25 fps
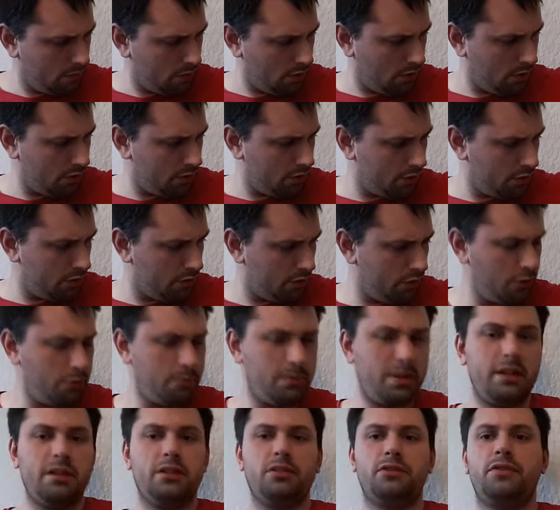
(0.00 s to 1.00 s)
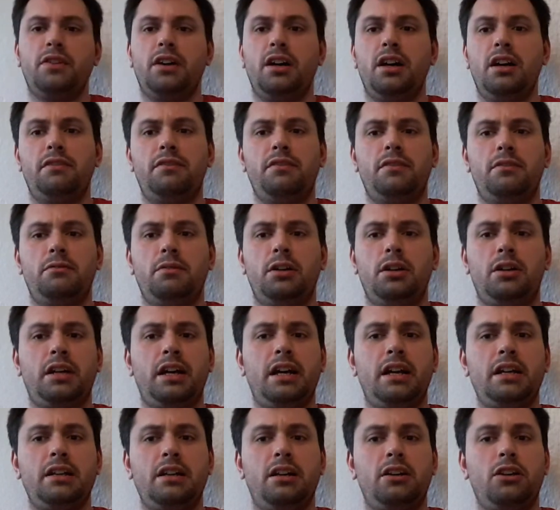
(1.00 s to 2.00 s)
Sorry, 2 meters 5.
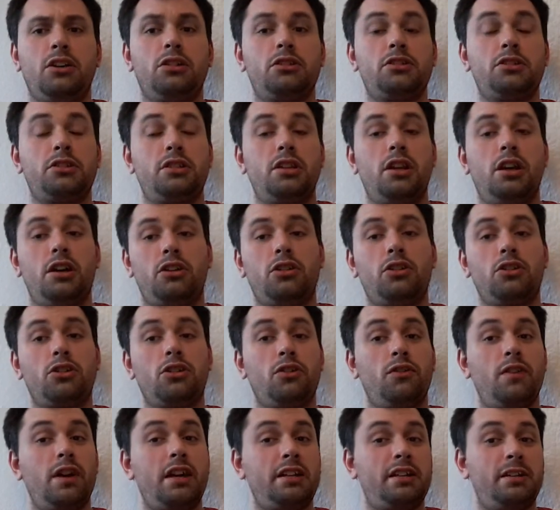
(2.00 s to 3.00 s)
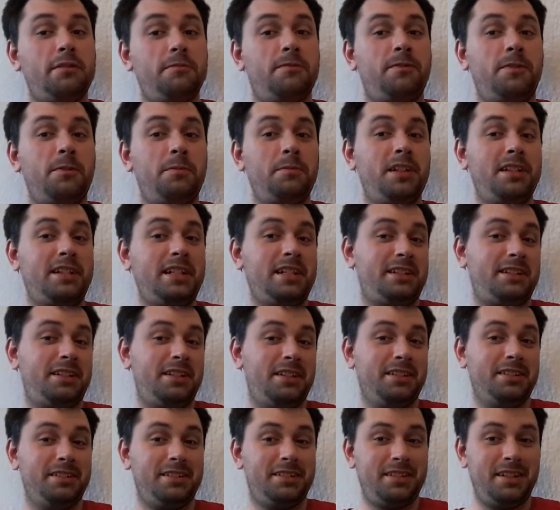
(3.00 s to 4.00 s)
Okay, I got corrected from the
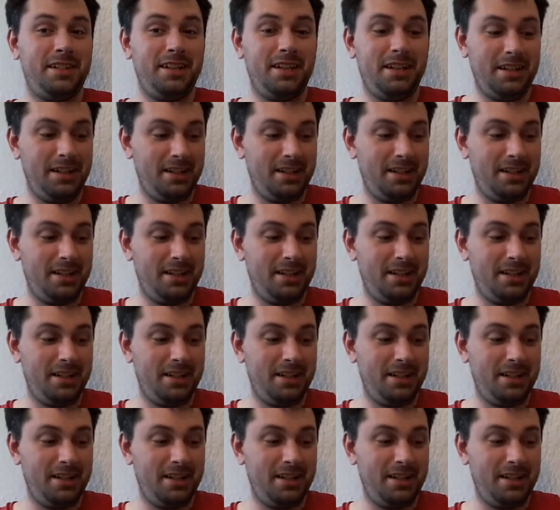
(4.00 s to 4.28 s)
distance.